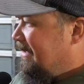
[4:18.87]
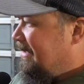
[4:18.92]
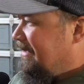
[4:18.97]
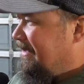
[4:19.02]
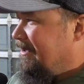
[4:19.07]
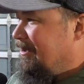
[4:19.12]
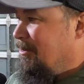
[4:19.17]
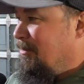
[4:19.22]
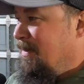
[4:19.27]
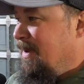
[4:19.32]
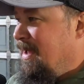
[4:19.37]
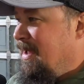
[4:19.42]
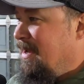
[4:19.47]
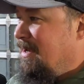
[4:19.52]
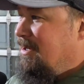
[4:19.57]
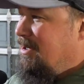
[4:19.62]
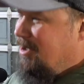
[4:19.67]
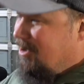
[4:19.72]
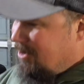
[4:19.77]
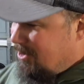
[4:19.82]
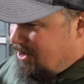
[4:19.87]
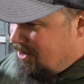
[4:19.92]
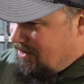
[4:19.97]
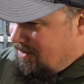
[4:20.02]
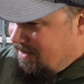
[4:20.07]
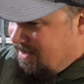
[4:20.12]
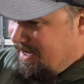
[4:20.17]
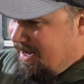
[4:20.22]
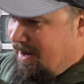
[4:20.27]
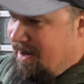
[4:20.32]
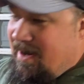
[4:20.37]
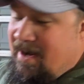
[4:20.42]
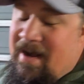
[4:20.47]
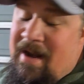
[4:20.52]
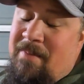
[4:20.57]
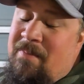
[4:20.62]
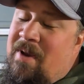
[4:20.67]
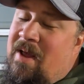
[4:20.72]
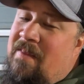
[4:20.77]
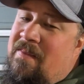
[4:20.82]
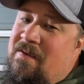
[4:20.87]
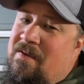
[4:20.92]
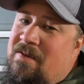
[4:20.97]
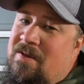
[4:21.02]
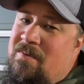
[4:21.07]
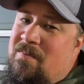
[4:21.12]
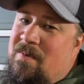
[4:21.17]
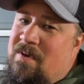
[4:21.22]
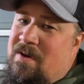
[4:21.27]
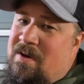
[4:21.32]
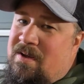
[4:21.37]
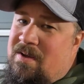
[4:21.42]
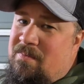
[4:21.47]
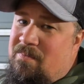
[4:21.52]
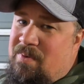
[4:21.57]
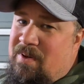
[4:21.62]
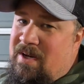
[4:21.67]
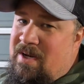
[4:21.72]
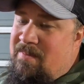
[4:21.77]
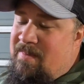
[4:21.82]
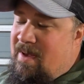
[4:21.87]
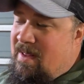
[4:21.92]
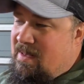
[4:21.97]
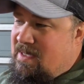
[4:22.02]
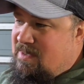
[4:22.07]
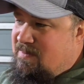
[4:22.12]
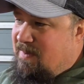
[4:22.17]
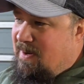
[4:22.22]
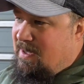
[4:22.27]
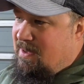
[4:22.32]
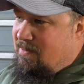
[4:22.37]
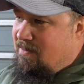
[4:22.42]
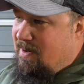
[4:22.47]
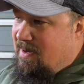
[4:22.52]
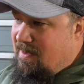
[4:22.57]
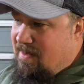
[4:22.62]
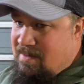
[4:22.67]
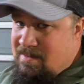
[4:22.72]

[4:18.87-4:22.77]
oh man, you're going down, and I'm not the only one to complain about this, by the way.